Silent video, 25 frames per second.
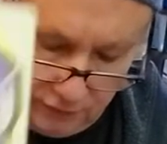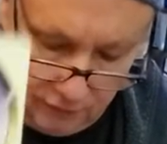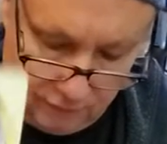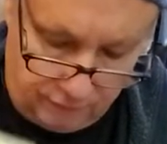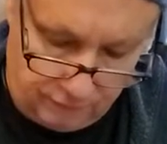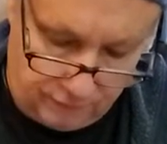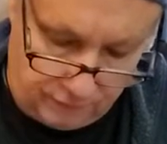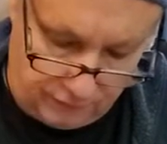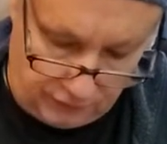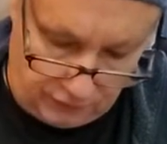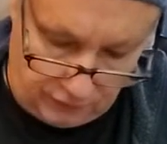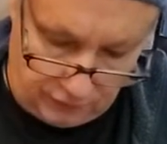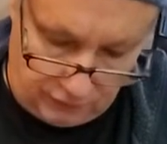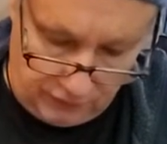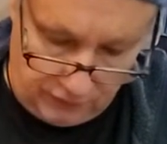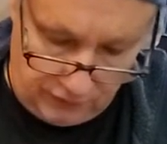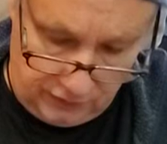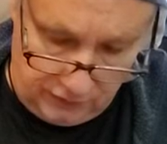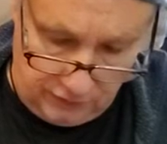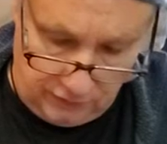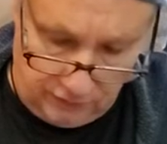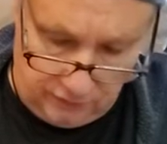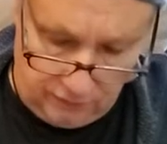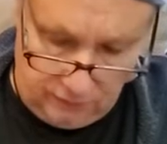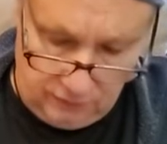the feeling
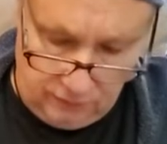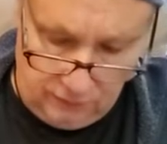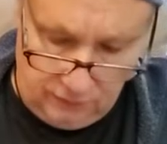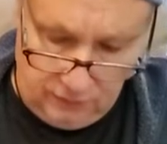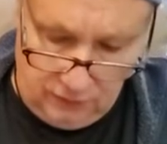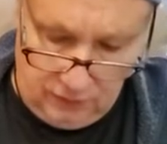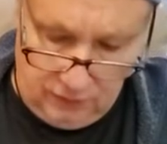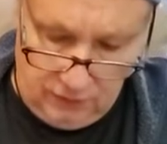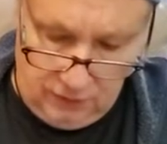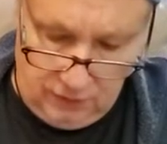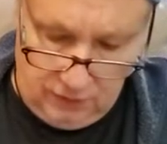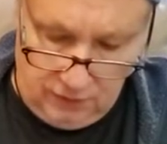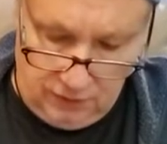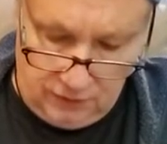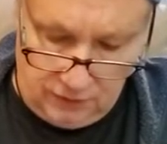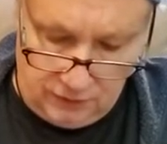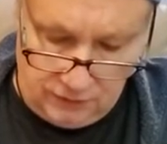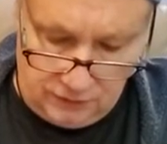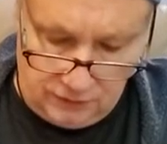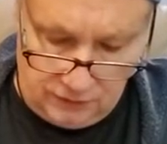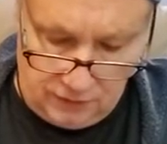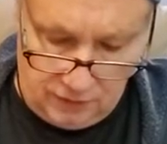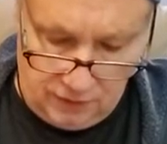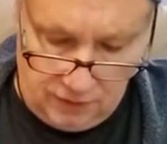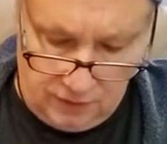here is
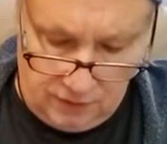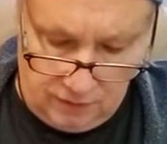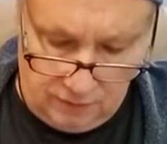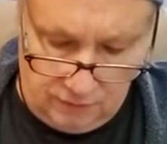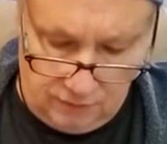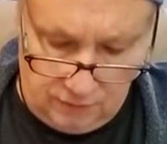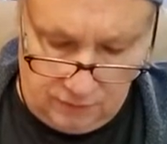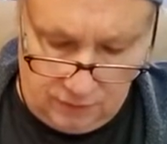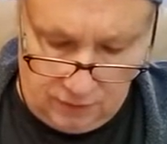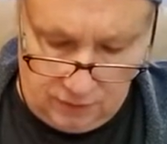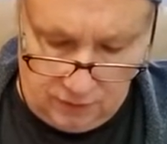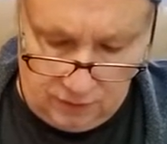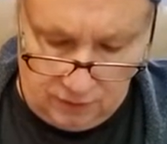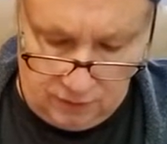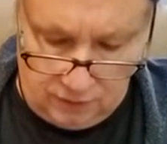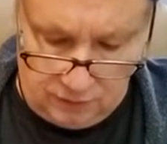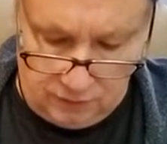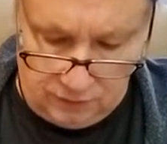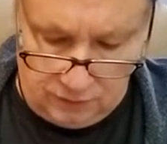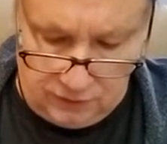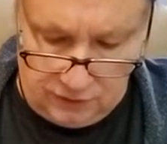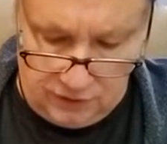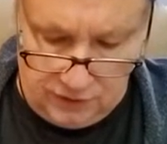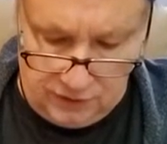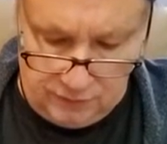kind of a
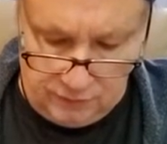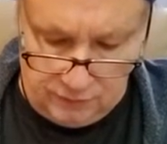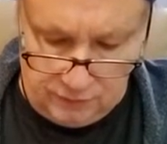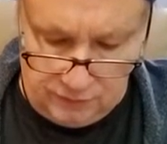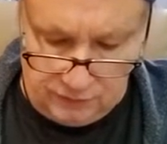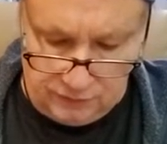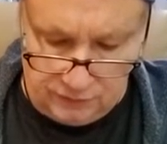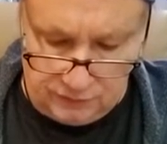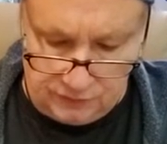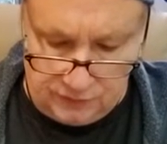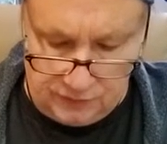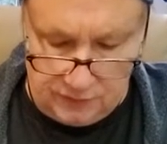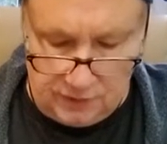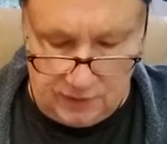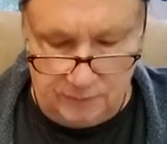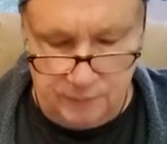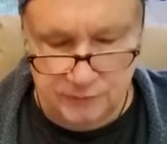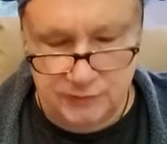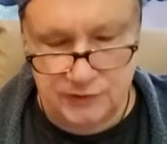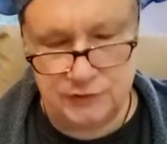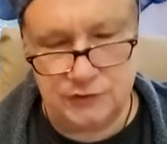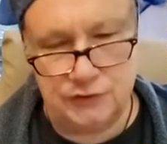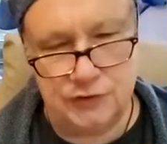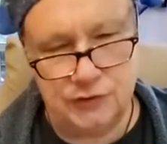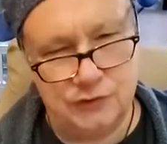keep this, and I'm
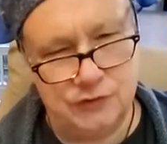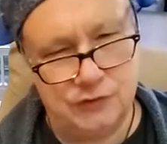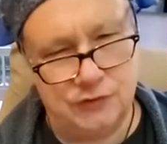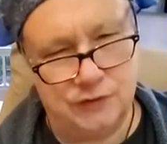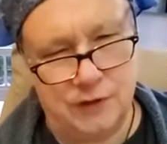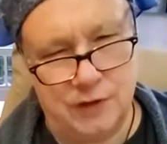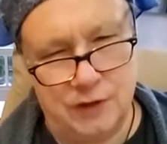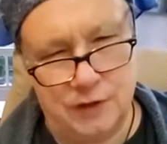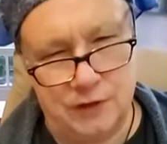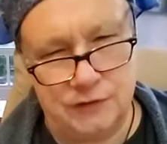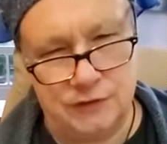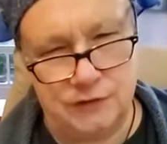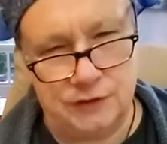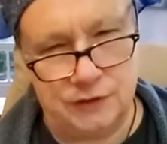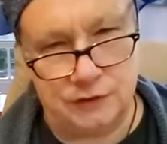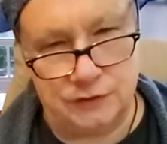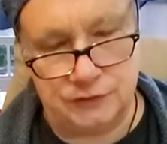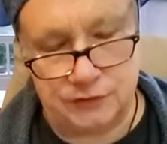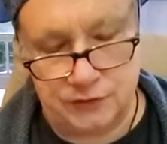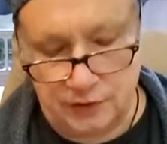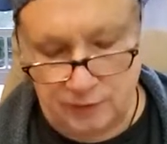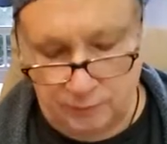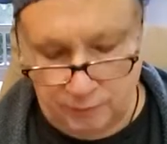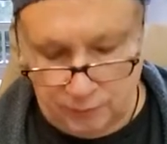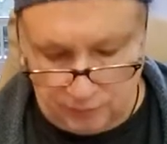just using that as an
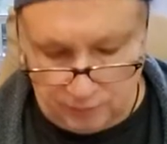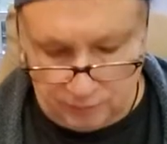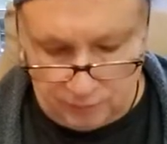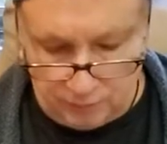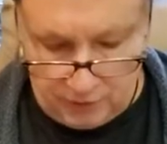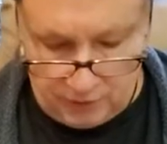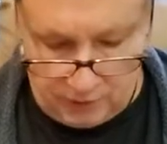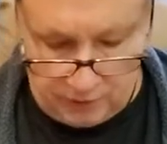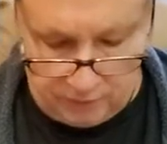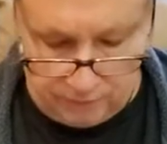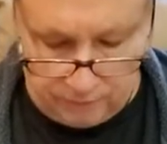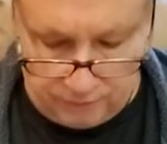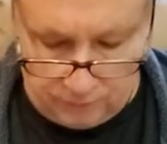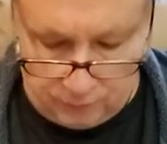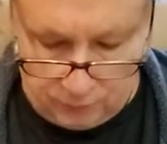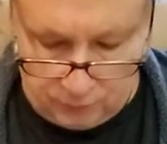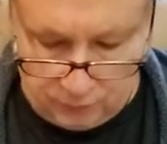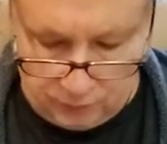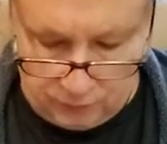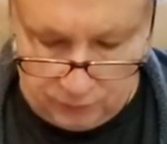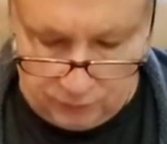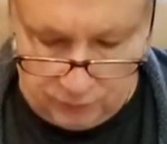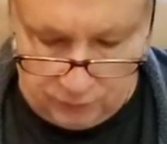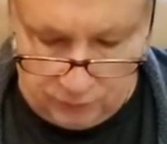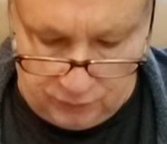example, metaphor,
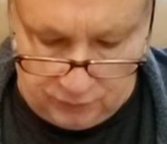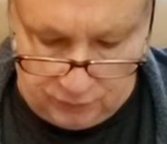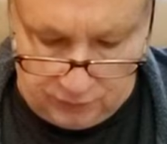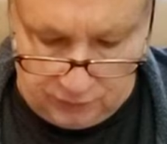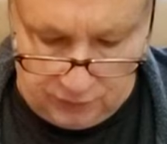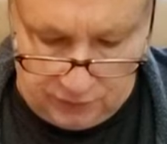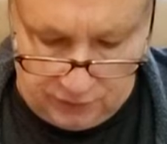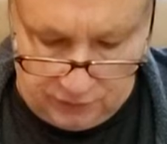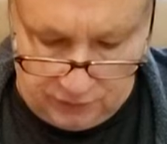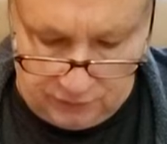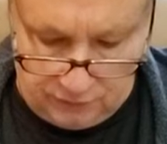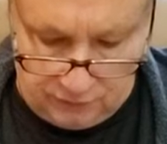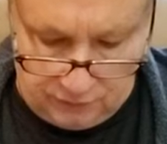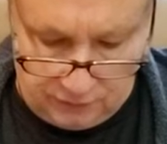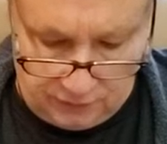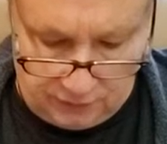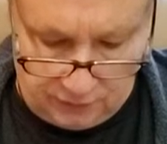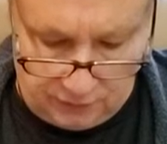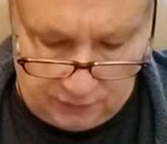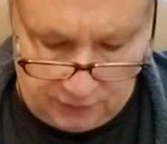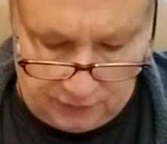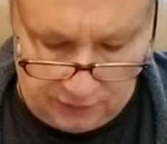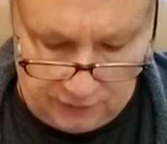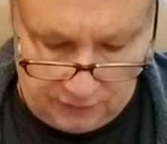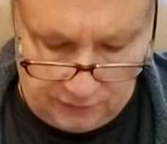it could be anything
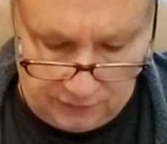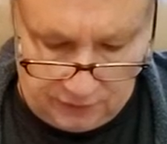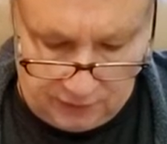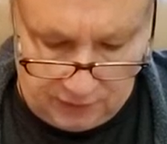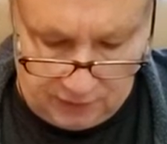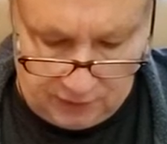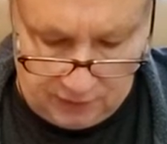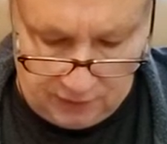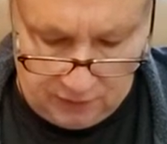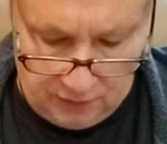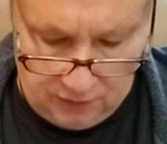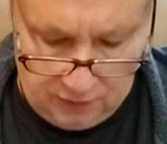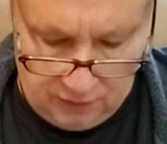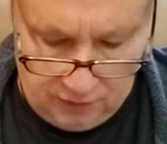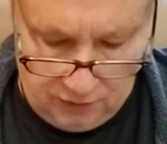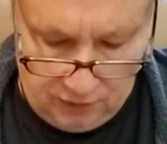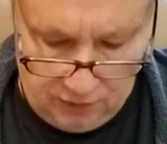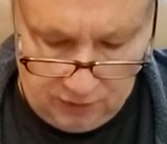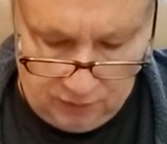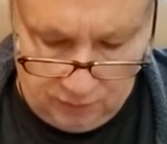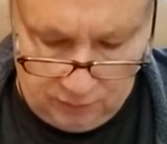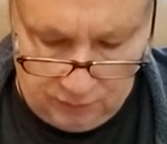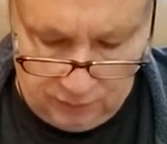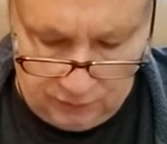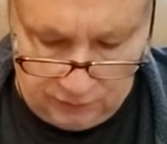like that,
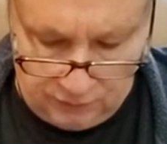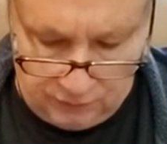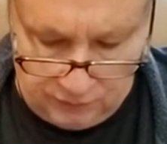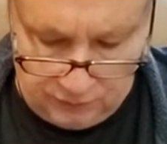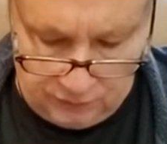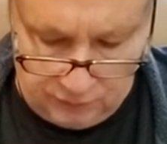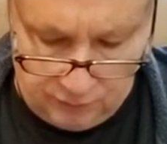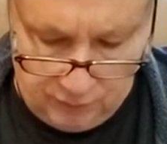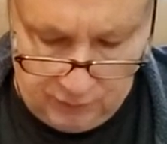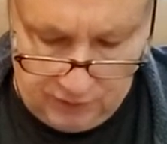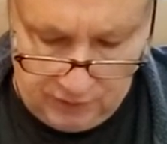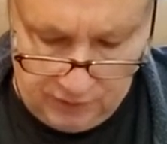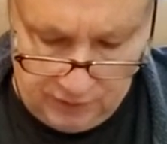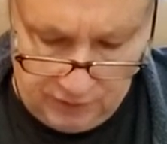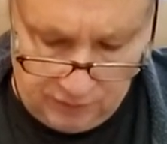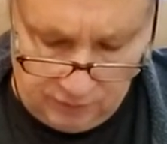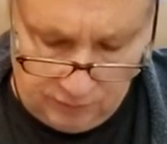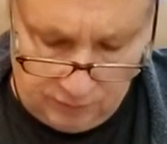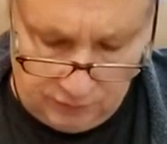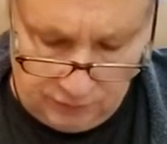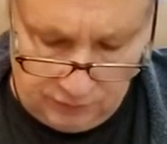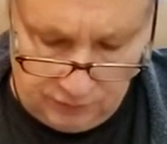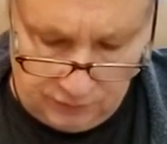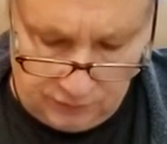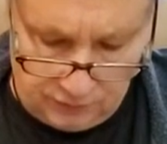but this might not
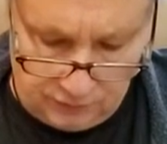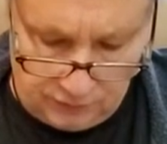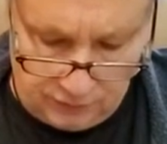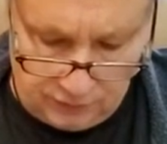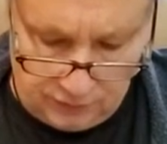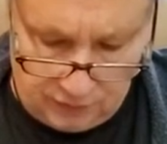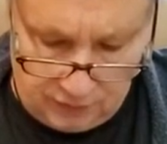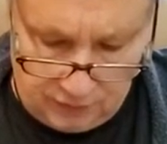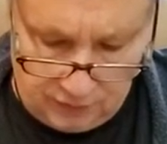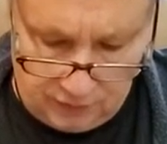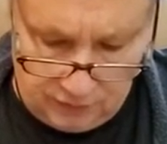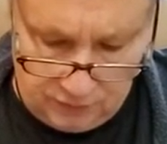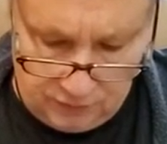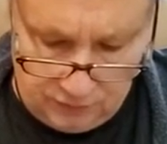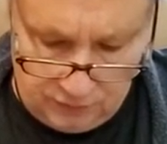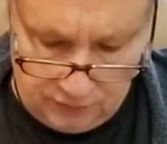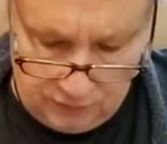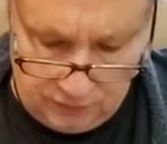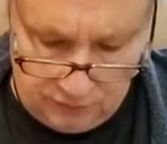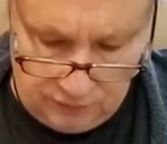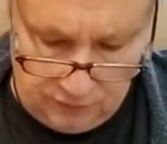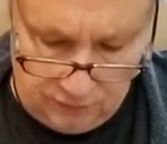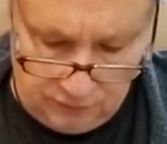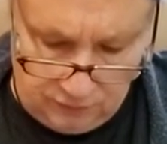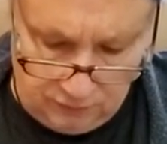be the time
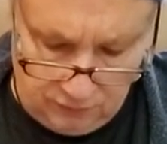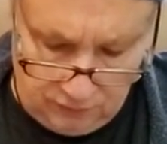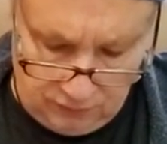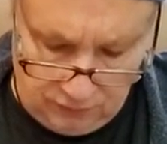here.